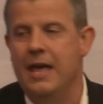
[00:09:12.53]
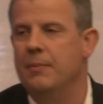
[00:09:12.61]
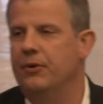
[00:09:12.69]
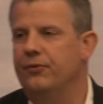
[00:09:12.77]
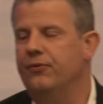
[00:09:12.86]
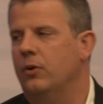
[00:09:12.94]

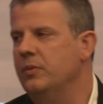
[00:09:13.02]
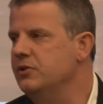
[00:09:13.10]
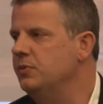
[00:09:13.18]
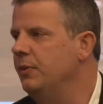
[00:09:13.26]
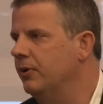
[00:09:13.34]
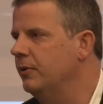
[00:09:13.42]
Performance
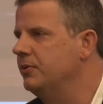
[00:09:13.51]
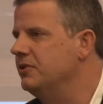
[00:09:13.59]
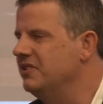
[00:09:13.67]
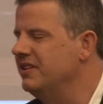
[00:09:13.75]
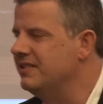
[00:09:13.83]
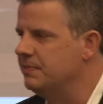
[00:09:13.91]
with
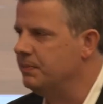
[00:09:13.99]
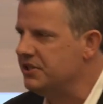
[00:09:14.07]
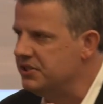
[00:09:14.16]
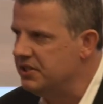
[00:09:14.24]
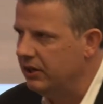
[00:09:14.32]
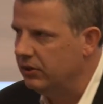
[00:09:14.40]
Purpose is
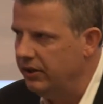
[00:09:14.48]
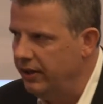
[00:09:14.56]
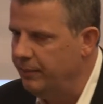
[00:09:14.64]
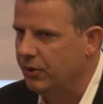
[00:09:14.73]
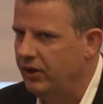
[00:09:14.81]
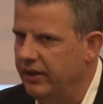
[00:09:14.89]
particularly
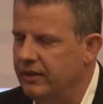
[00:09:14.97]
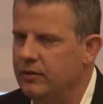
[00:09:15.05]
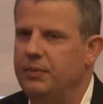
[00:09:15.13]
brilliant